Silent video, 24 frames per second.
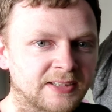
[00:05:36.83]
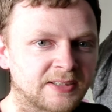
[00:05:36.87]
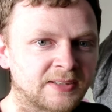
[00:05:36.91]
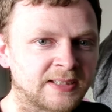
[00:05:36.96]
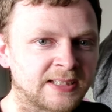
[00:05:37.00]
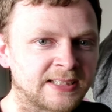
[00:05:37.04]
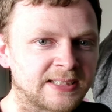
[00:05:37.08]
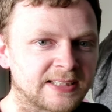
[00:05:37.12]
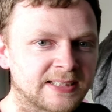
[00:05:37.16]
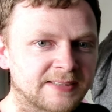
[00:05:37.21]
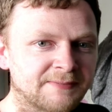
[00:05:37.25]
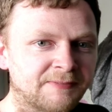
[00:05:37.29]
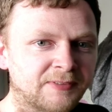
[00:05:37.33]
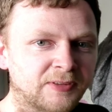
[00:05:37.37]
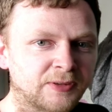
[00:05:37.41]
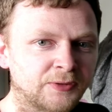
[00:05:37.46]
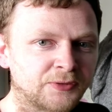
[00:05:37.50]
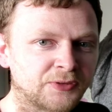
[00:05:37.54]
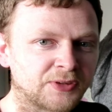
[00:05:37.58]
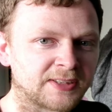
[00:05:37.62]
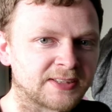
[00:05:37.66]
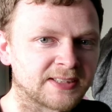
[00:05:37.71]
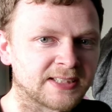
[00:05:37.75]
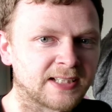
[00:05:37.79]
It's
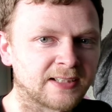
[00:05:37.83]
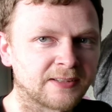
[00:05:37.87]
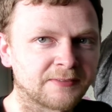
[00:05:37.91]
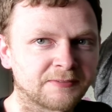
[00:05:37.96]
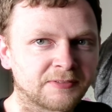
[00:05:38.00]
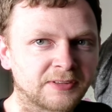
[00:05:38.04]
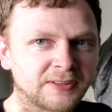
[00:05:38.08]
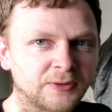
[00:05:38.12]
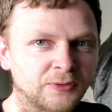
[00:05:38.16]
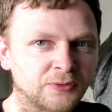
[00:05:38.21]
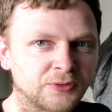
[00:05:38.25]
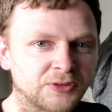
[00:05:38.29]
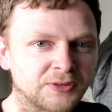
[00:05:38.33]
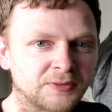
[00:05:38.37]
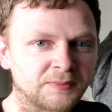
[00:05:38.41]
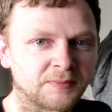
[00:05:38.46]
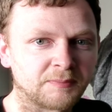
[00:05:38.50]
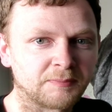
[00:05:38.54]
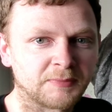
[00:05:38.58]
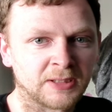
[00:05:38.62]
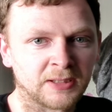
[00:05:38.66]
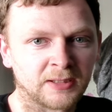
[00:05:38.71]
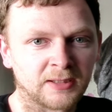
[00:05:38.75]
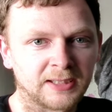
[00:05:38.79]
400 attack, 300
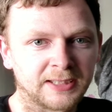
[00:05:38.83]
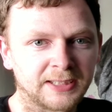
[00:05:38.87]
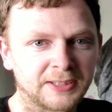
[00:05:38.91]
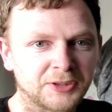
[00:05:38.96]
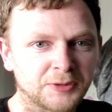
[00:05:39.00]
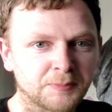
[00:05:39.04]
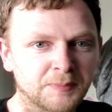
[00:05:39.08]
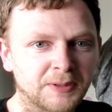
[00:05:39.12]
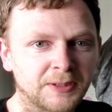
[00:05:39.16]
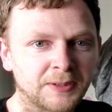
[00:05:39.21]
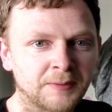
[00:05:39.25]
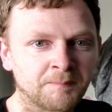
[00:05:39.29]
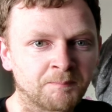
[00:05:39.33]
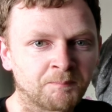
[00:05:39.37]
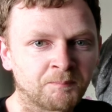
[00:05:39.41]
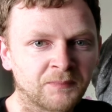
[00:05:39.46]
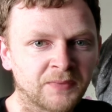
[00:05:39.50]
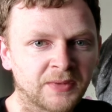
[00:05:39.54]
HP.